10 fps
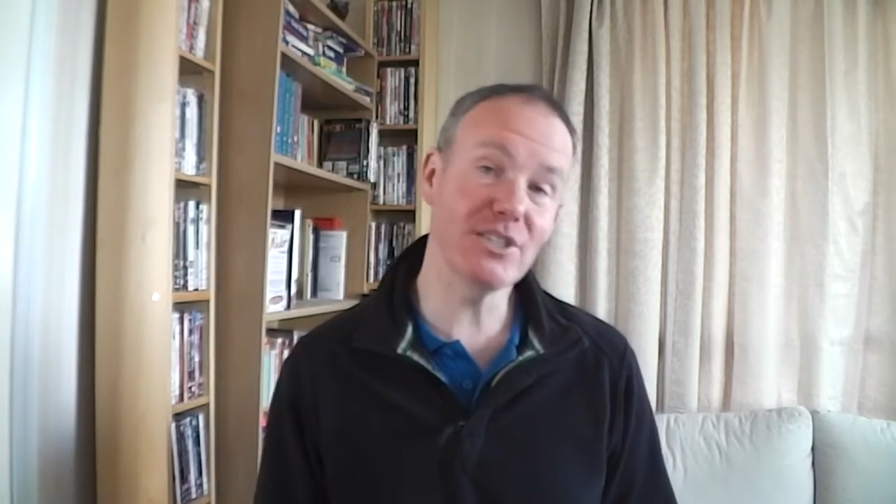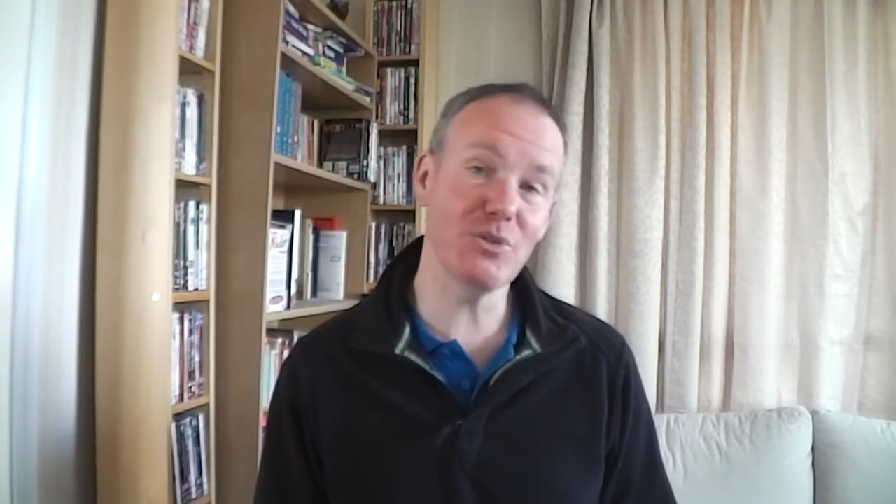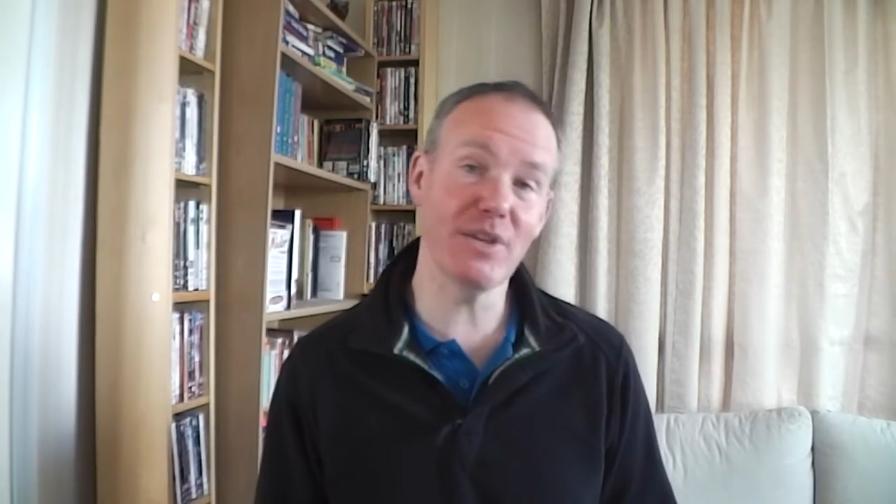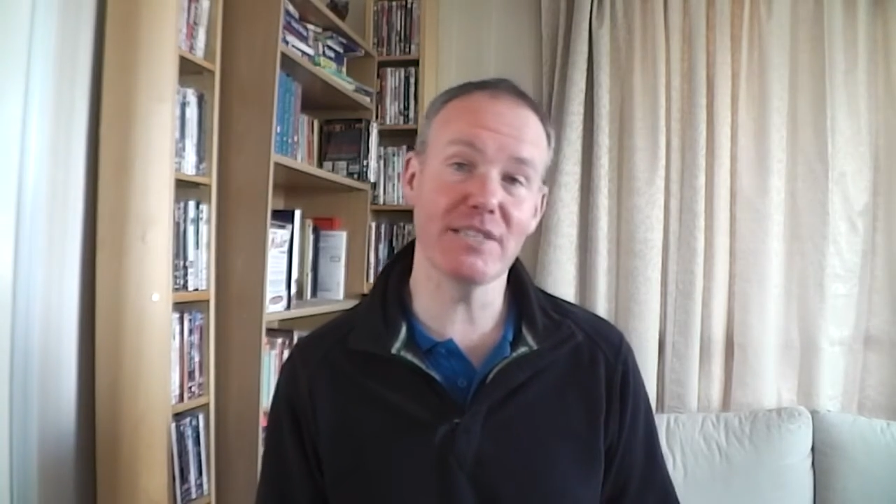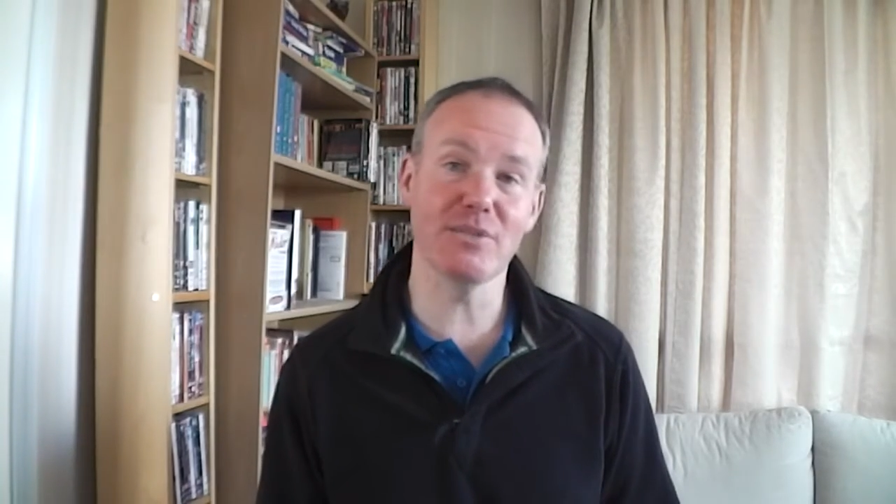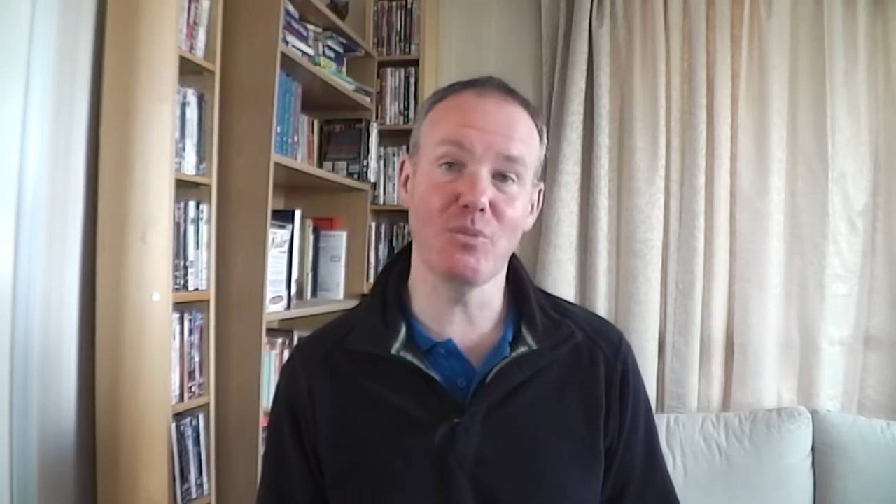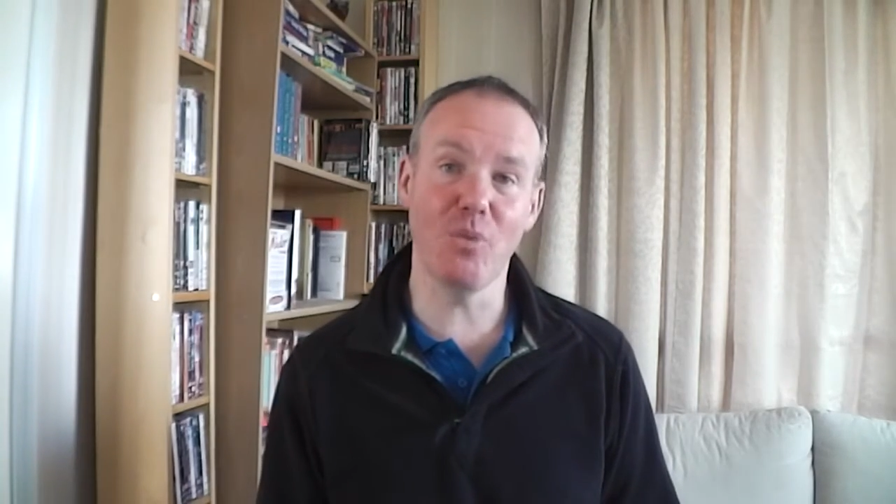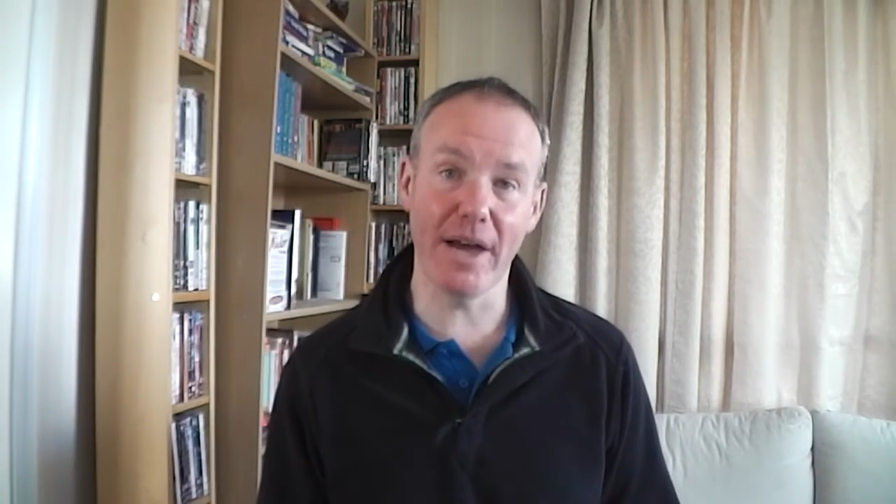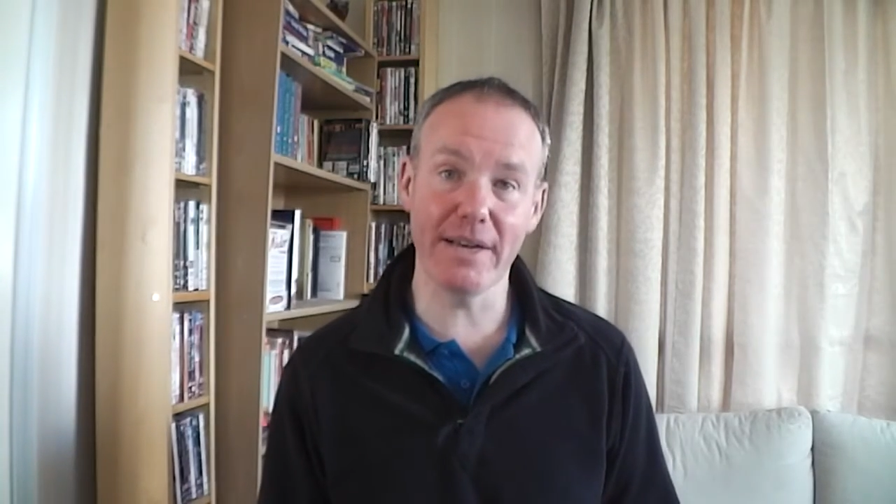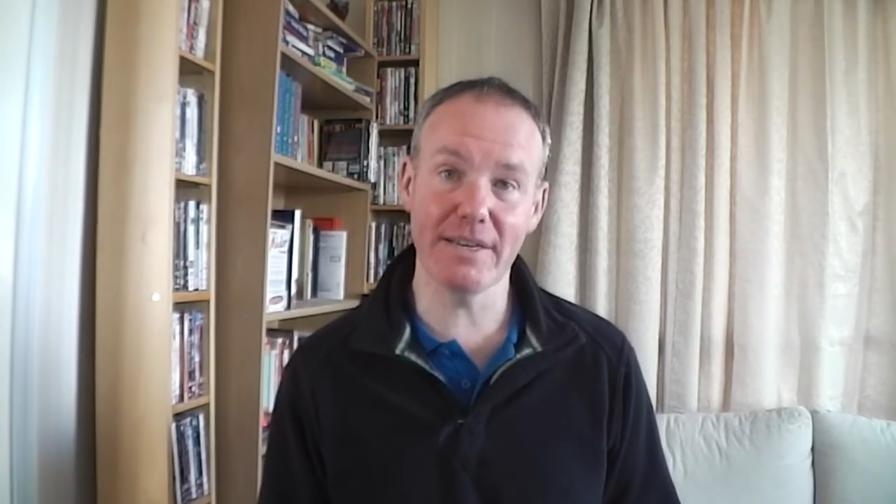
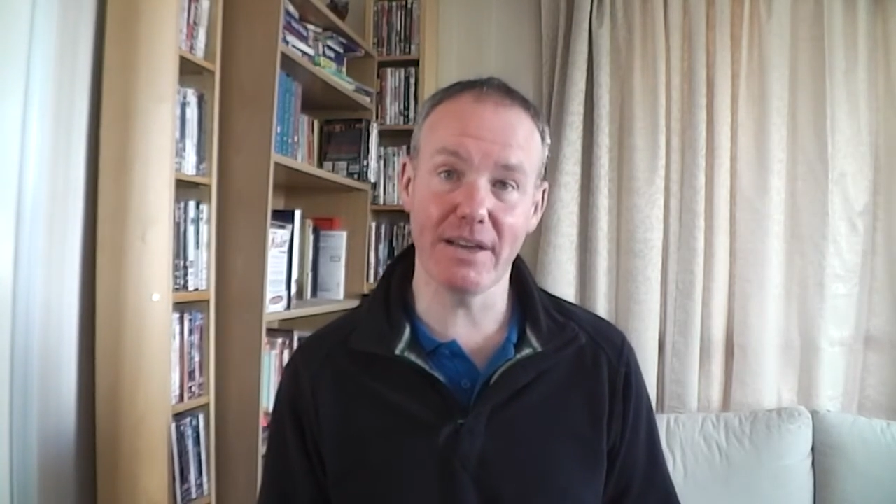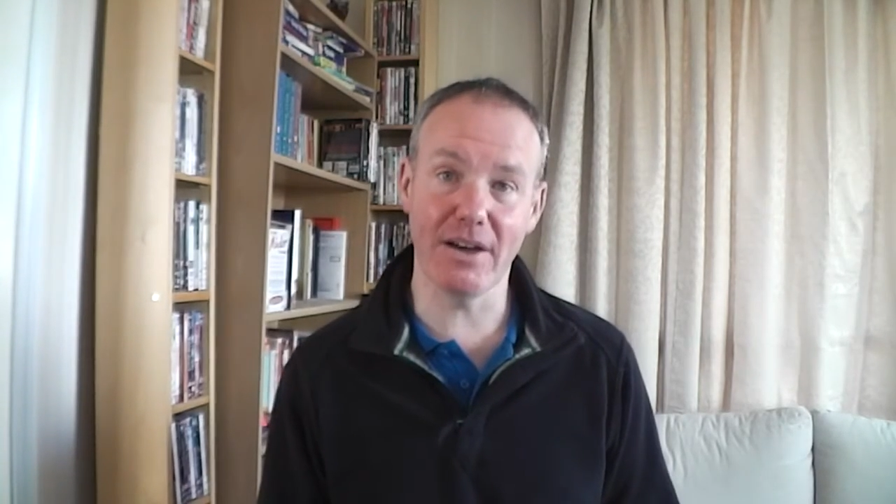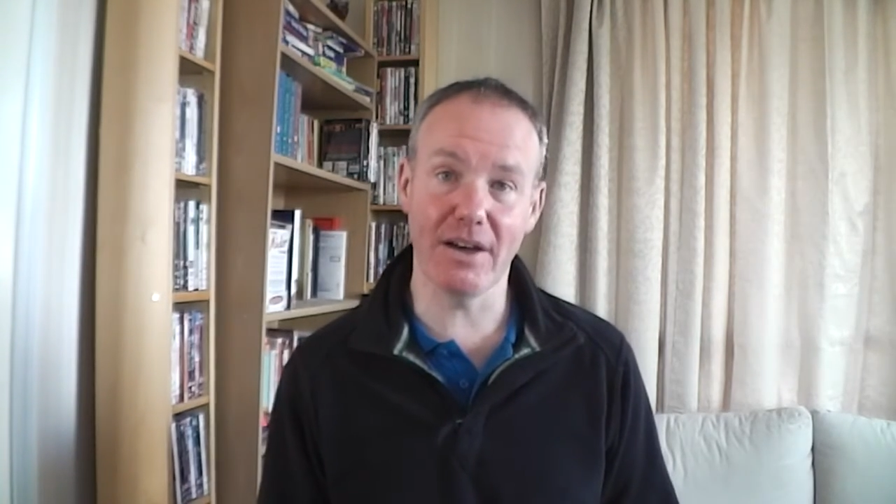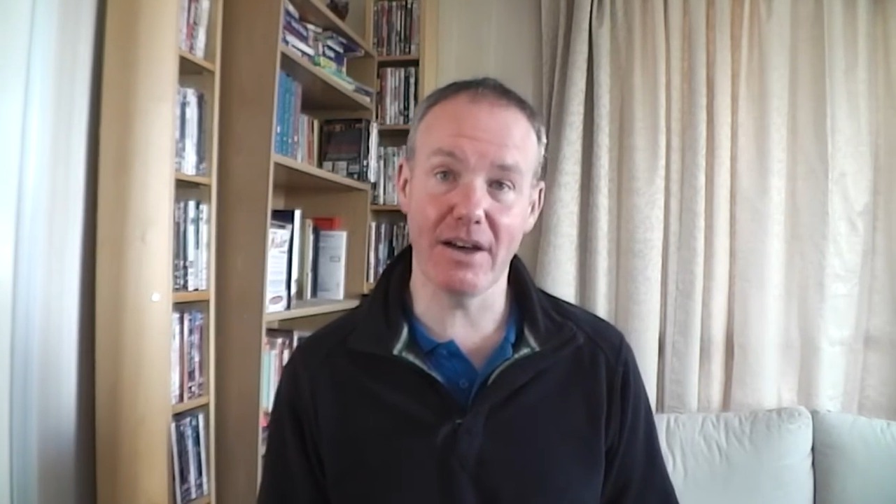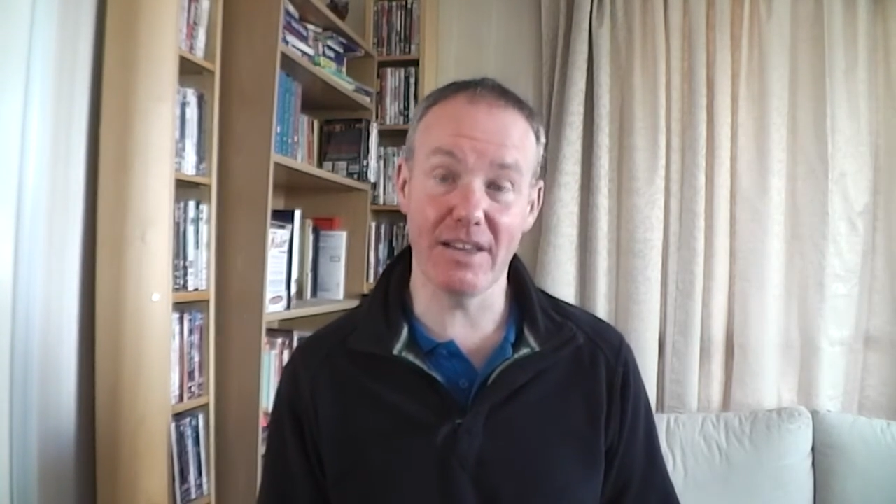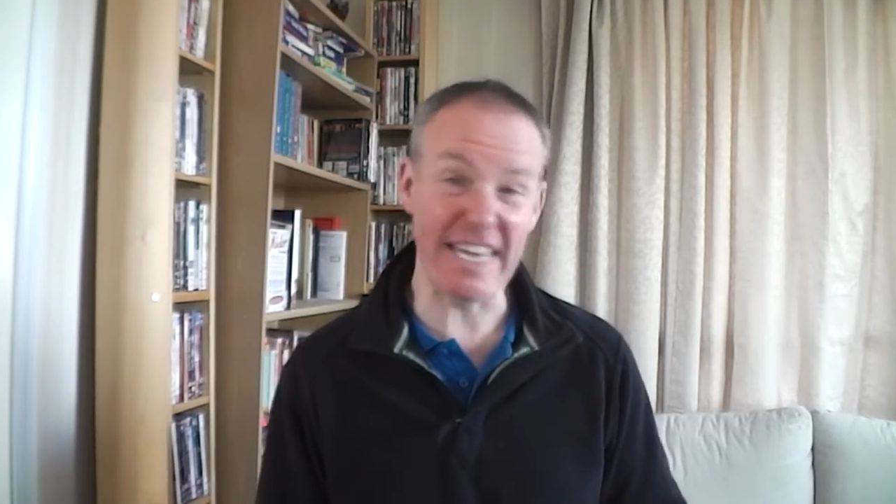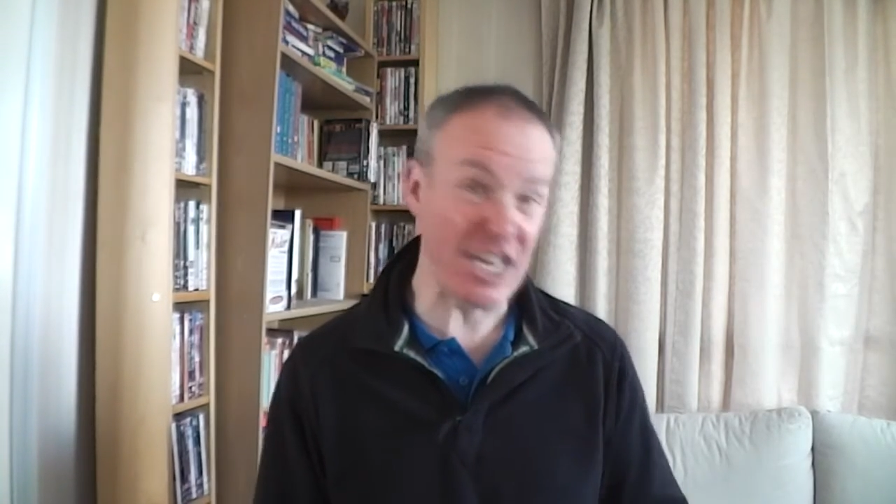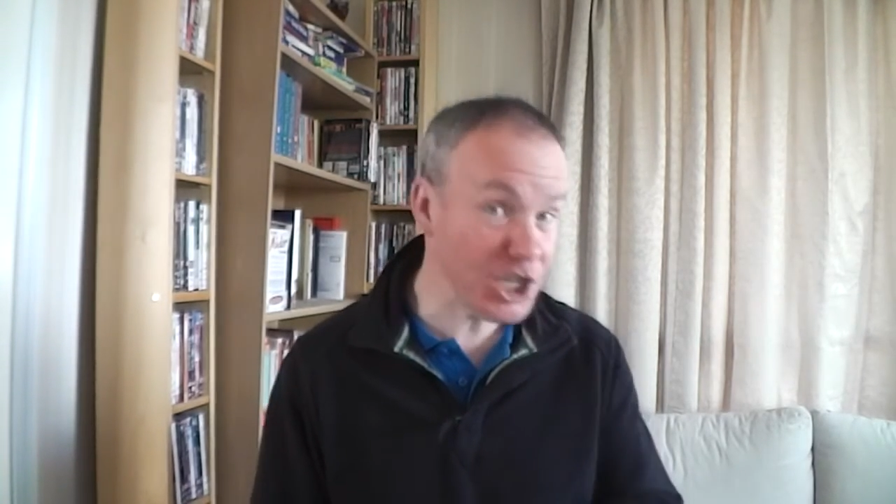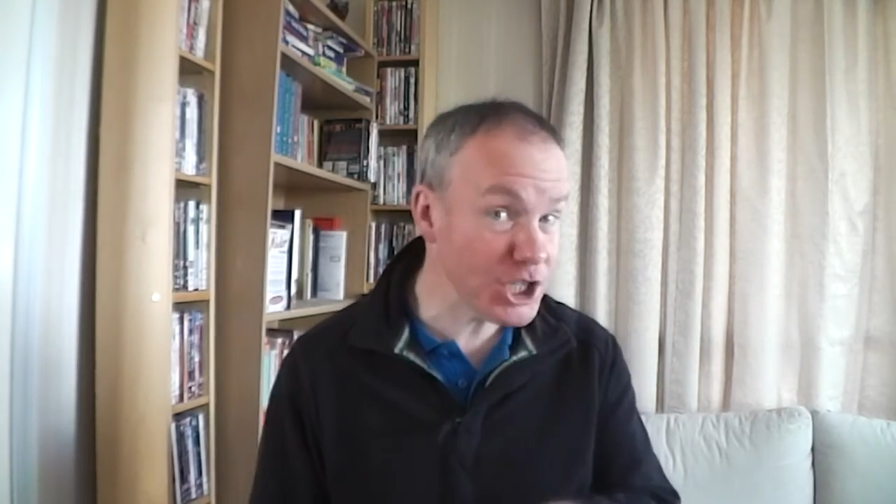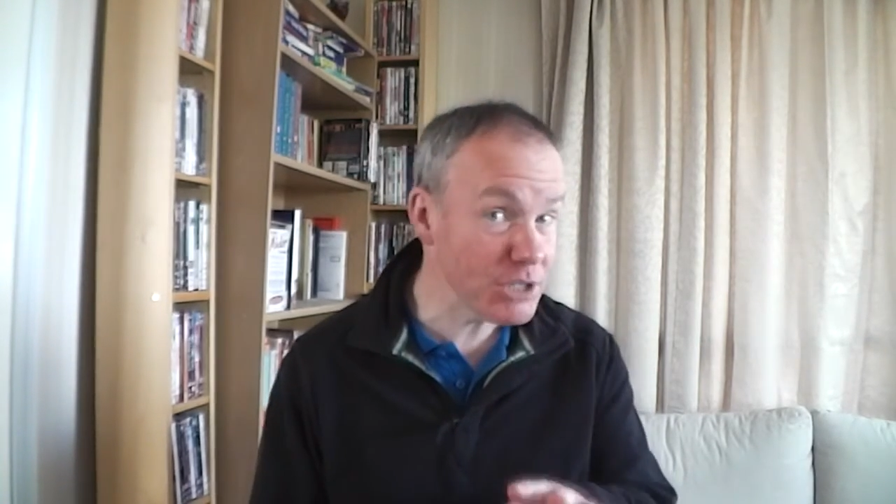
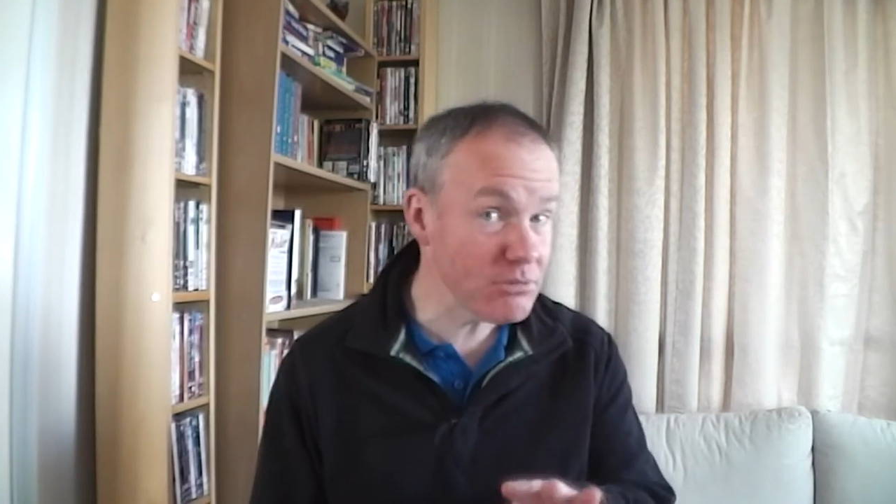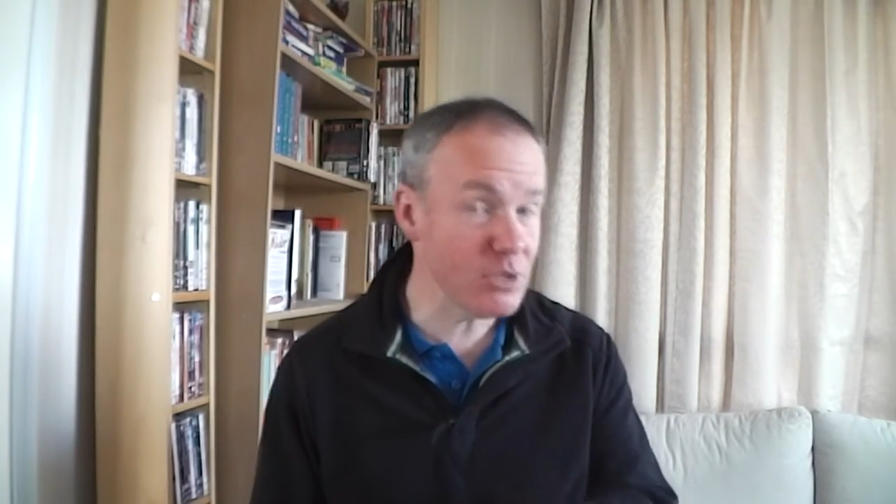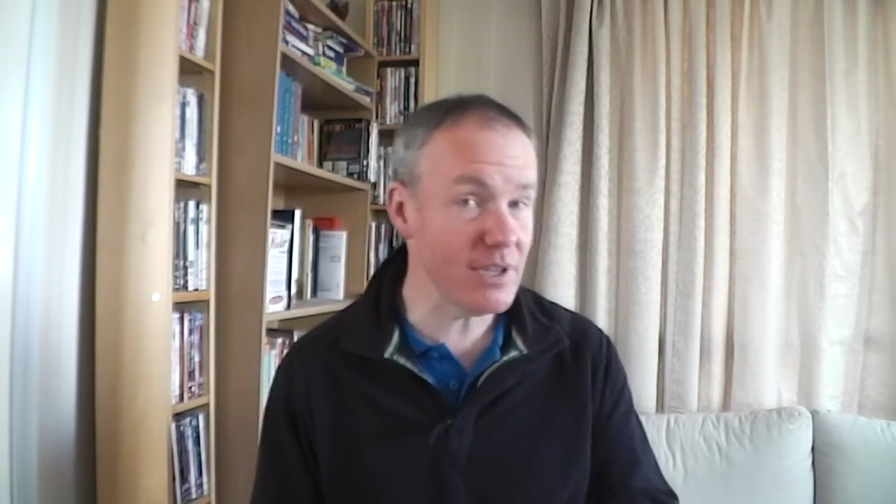2001-ish,